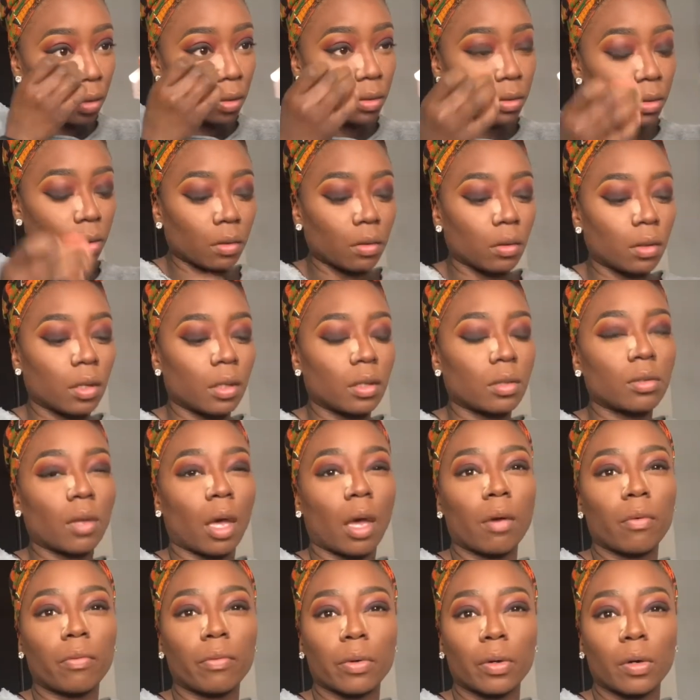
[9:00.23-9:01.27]
So this
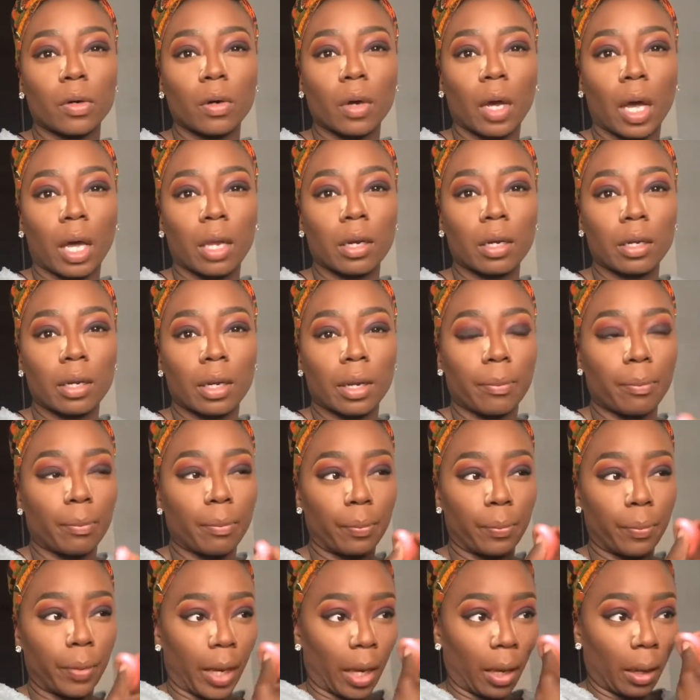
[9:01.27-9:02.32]
I will kind of
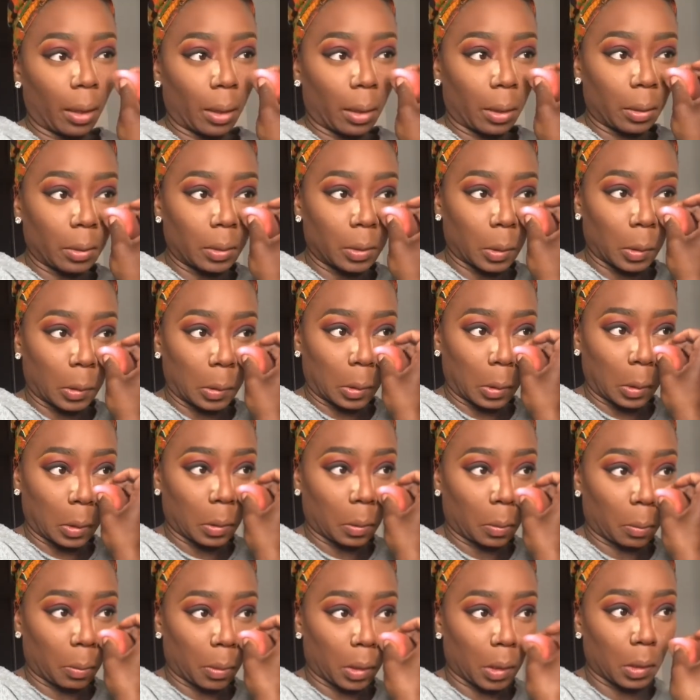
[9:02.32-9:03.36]
let bake just a
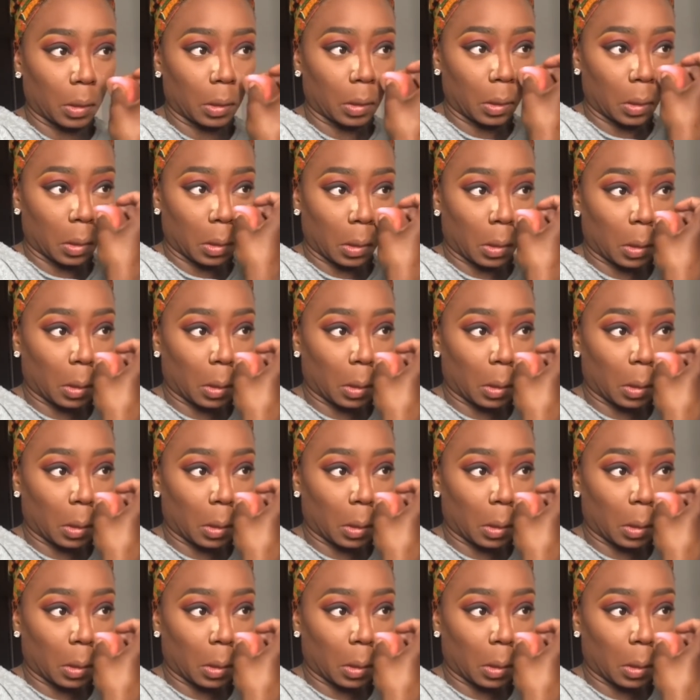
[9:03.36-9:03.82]
smidge.